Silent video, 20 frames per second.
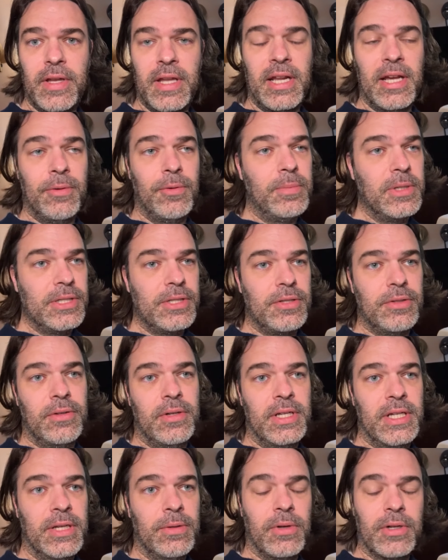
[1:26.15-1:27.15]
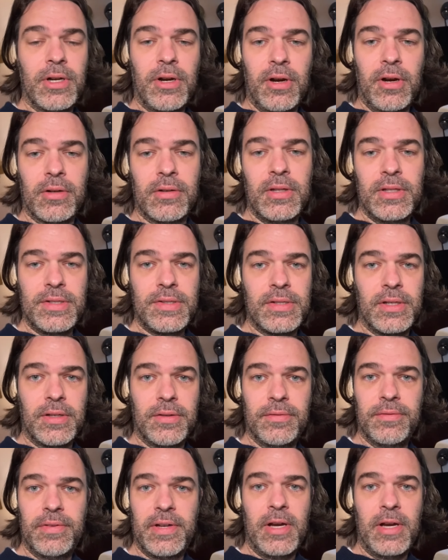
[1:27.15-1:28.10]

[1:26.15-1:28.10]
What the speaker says: and I would be doing it regardless of